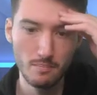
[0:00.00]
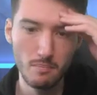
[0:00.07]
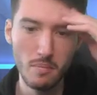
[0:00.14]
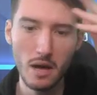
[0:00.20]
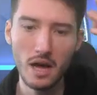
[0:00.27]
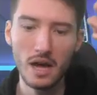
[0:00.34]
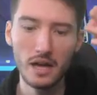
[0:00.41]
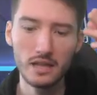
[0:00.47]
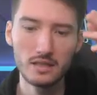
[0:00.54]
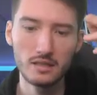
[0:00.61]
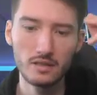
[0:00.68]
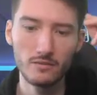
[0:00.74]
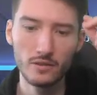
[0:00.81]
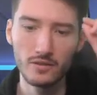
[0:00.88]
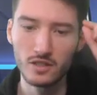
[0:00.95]
But
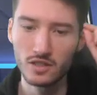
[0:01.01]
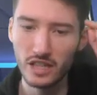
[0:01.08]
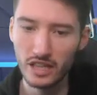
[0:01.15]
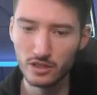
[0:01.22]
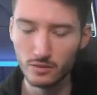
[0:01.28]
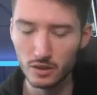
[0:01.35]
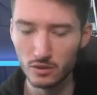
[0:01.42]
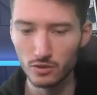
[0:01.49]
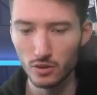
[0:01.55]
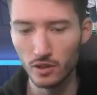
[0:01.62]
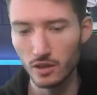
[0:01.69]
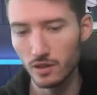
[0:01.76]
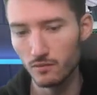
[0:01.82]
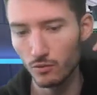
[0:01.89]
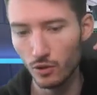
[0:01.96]
with the Sanctuary
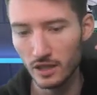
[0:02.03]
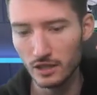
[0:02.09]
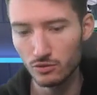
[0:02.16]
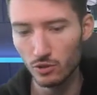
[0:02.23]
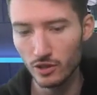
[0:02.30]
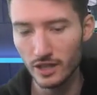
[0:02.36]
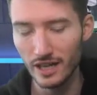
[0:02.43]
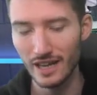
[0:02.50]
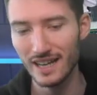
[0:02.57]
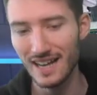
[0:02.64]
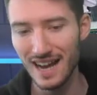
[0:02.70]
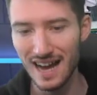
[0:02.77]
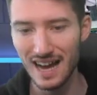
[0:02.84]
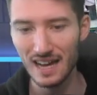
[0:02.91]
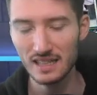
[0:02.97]
Warden, I draw another
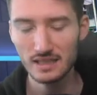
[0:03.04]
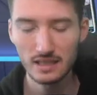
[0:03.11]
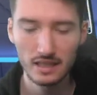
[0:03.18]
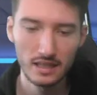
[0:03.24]
card.